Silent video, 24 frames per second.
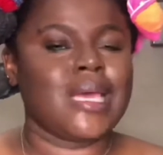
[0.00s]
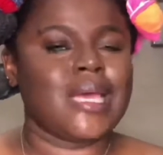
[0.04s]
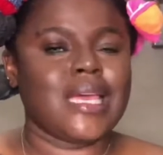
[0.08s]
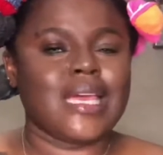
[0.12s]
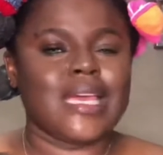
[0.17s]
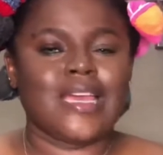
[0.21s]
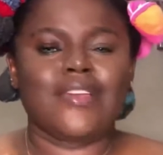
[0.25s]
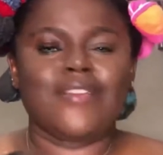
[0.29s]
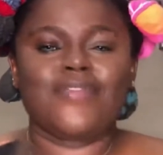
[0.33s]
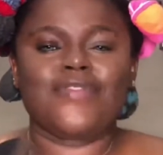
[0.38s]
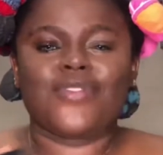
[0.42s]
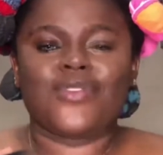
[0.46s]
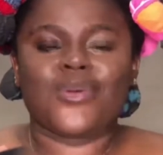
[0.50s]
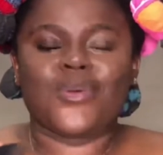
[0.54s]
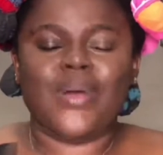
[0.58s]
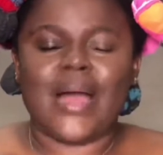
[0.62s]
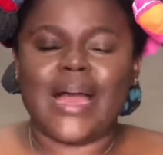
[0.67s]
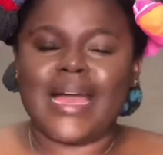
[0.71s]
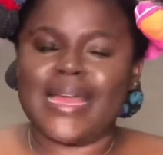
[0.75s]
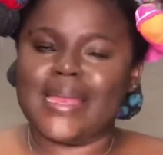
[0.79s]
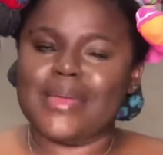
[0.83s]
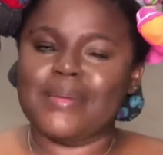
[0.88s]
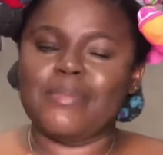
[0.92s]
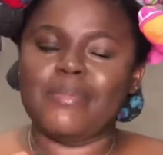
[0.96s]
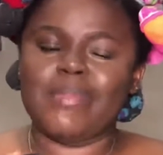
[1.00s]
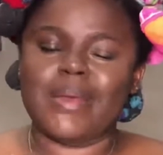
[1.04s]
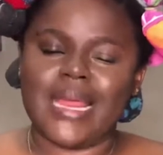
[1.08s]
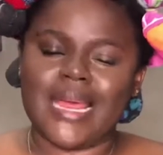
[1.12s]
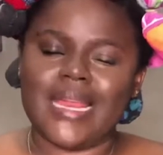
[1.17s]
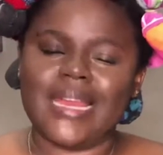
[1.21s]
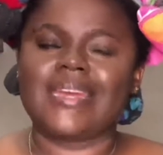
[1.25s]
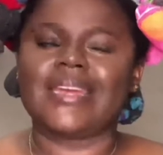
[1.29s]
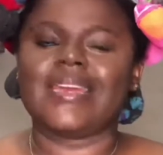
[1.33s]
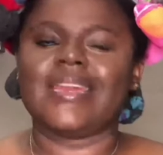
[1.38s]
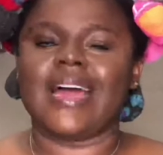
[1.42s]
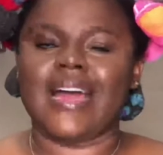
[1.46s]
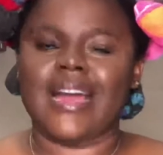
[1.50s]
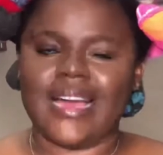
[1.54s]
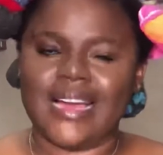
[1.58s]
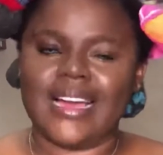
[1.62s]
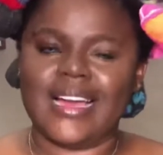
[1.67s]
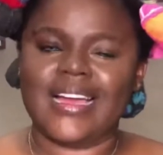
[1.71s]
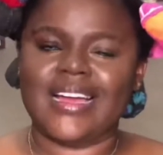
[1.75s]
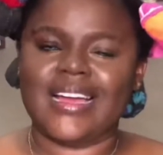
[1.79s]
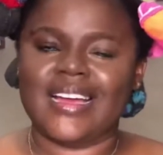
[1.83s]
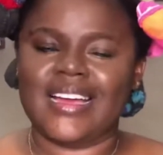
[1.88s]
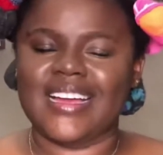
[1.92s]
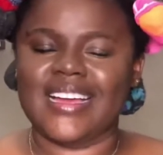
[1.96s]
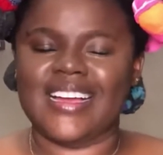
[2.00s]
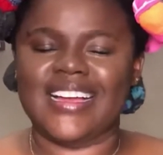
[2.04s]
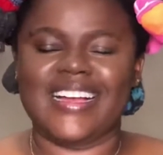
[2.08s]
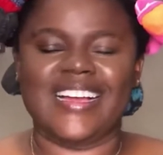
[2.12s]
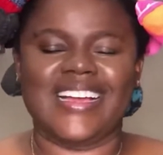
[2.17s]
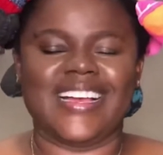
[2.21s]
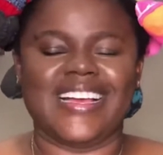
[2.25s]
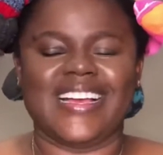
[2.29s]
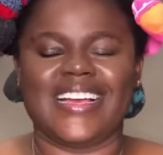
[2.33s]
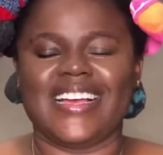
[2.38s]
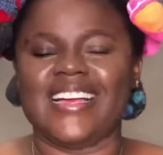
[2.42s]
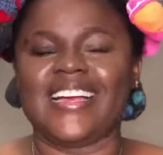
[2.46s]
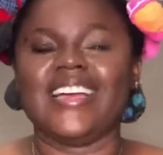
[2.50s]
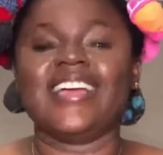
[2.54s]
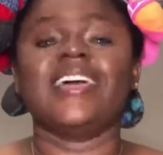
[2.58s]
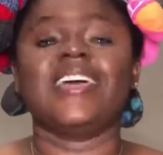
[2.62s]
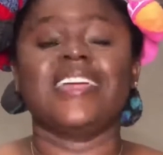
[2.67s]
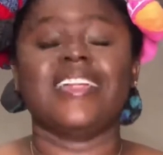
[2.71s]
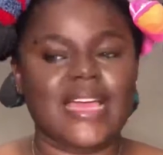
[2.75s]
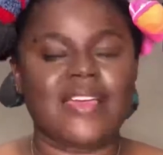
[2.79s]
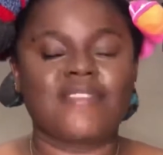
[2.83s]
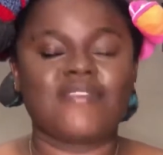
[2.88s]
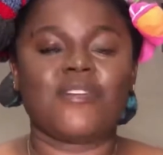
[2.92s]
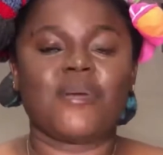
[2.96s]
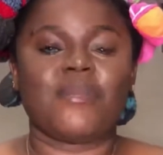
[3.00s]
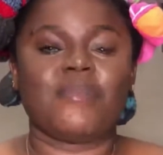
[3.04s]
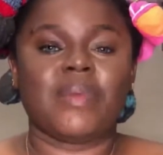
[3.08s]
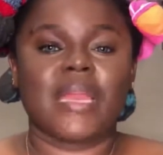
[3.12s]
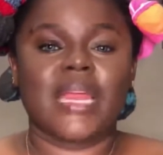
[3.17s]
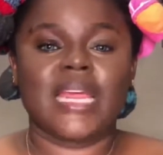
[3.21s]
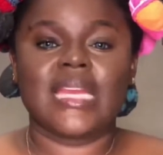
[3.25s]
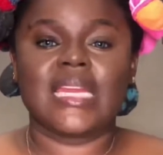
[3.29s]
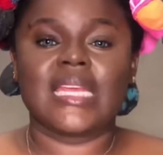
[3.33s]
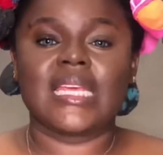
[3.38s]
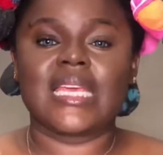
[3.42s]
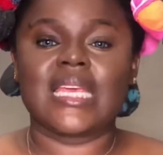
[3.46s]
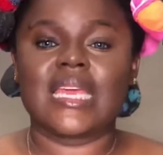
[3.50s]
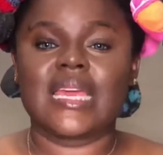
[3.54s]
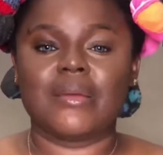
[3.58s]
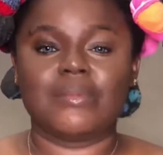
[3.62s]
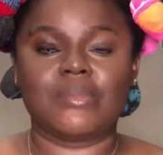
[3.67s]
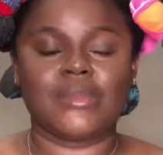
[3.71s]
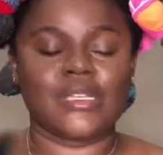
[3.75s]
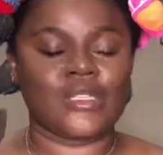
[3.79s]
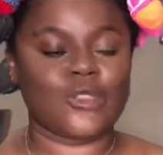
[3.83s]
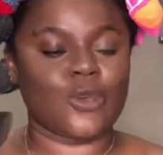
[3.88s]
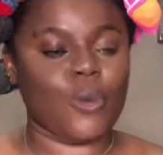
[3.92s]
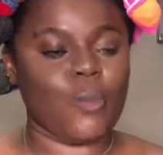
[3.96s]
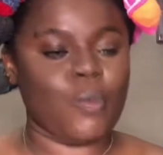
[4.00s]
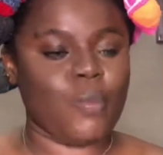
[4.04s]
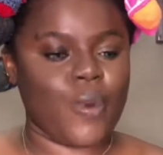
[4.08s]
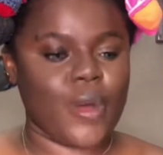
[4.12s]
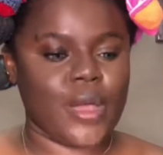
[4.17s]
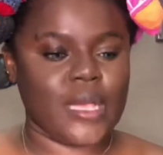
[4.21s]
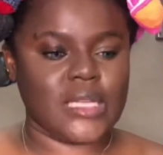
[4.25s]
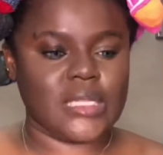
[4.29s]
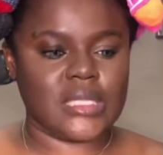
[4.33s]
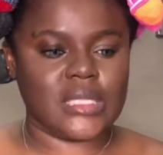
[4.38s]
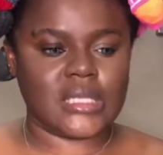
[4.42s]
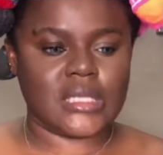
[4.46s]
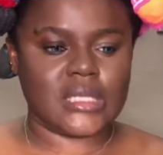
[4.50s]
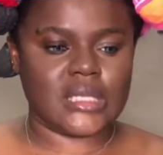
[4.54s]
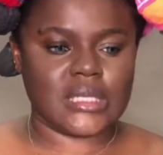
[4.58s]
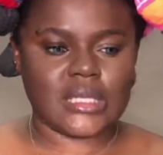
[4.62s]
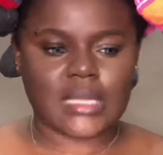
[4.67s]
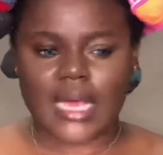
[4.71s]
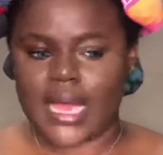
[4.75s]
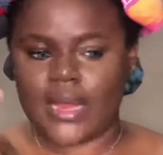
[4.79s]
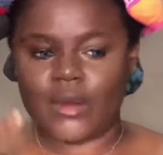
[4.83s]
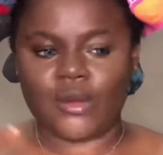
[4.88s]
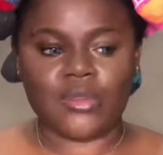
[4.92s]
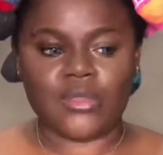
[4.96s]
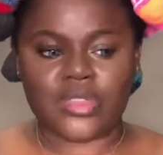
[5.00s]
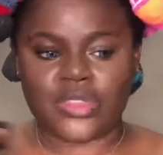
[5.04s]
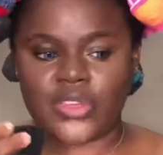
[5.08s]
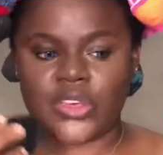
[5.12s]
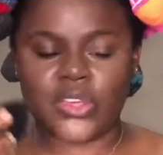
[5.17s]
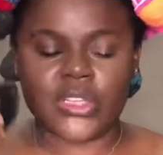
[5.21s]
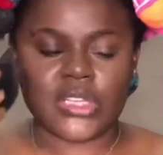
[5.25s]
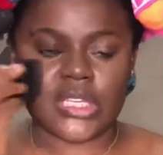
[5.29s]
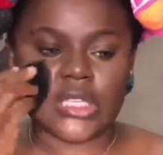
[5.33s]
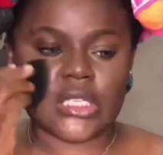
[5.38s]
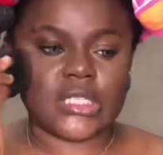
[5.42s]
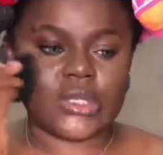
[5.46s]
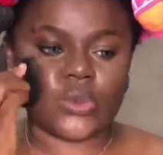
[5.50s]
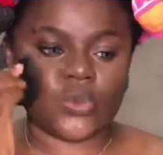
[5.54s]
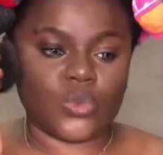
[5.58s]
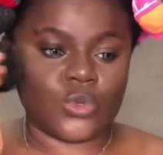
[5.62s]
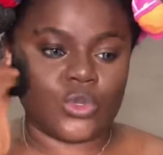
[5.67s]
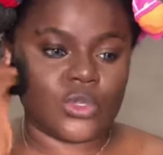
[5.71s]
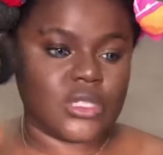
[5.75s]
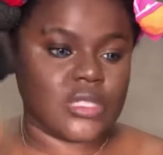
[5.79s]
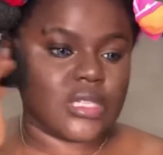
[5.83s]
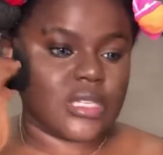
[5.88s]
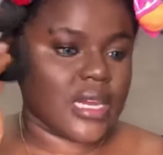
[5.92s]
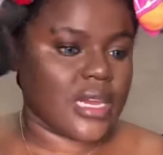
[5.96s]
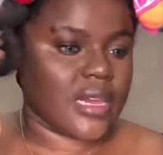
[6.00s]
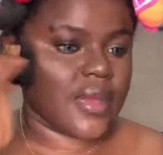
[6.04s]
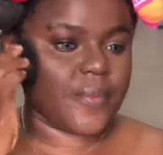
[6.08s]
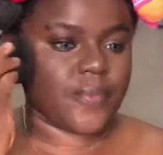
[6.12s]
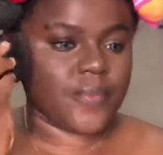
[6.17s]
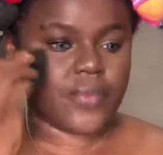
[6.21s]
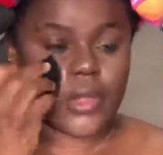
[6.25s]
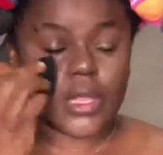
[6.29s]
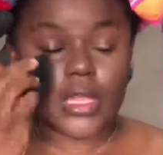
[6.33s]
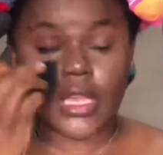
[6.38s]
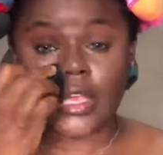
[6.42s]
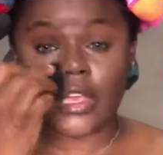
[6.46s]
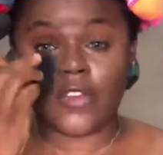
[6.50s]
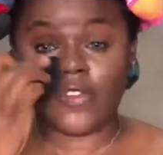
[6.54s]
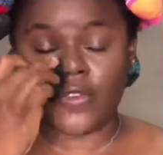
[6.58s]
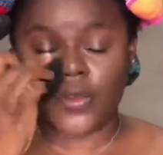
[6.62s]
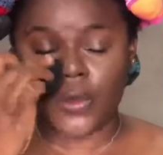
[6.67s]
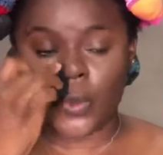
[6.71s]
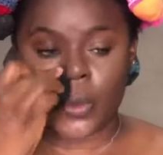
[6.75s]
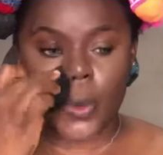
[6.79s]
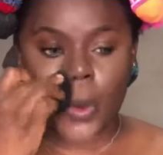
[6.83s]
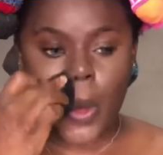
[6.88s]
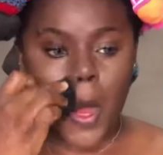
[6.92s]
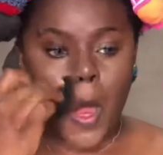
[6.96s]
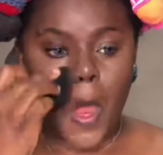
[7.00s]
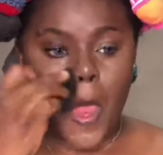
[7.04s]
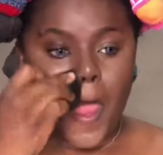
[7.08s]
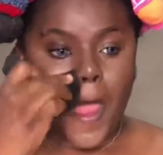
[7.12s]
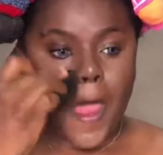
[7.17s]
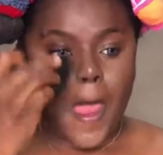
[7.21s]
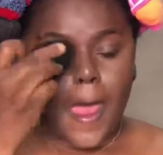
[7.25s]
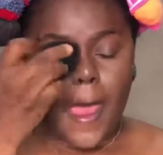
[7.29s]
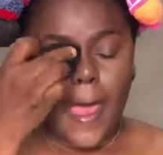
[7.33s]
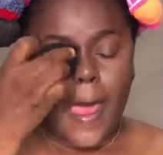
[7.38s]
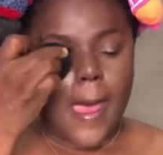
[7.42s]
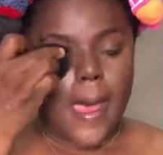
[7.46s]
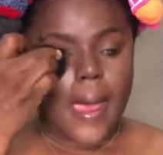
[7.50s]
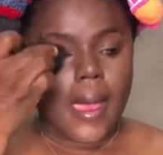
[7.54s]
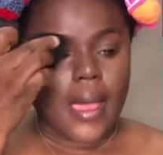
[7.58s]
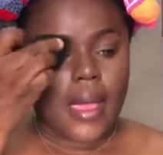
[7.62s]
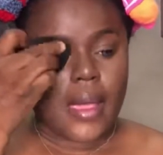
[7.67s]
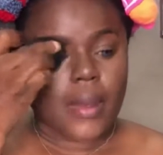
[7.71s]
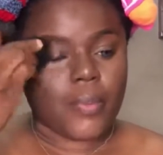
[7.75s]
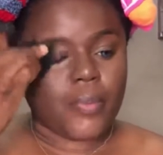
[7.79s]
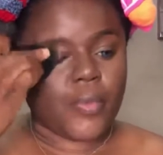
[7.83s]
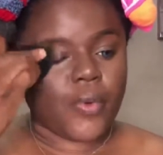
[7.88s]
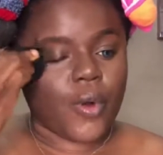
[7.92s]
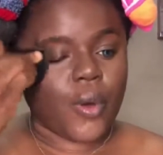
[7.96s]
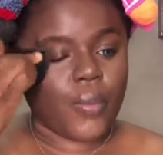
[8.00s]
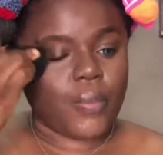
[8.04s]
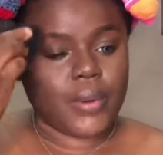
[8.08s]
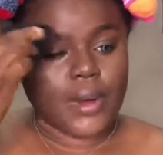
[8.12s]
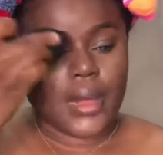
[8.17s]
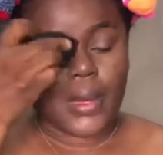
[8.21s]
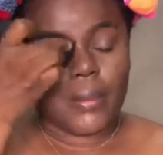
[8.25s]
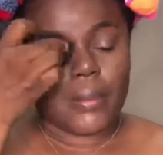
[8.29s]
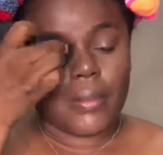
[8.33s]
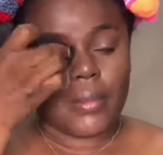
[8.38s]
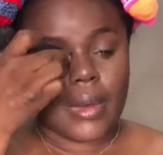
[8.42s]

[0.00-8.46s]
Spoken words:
If you are a blender, if your blending game is on point, I don't think this would give you a problem.